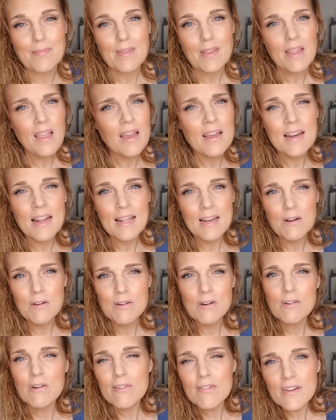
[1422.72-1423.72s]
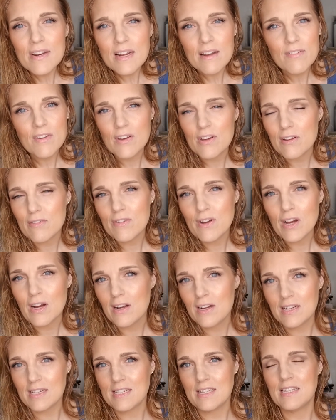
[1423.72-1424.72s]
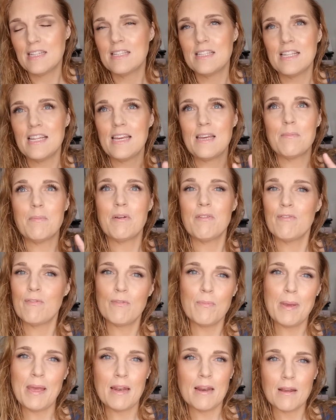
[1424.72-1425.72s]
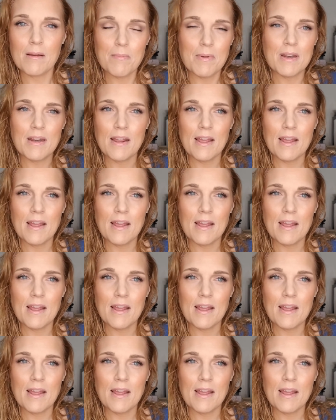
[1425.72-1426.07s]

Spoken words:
I don't know if any of you have caught the theme of Manic Monday.